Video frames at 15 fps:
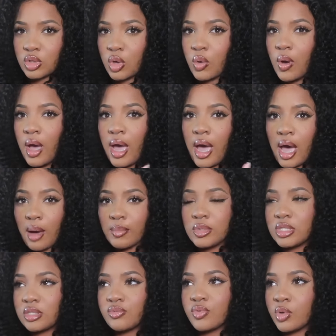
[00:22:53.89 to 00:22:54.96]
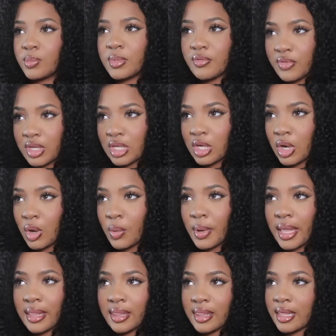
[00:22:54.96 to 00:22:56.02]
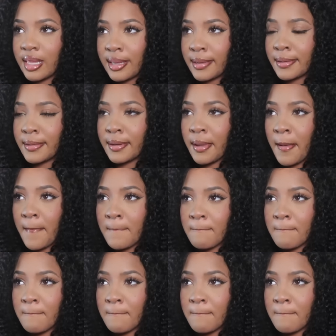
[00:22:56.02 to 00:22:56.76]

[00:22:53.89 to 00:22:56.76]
So I'm just film the video and then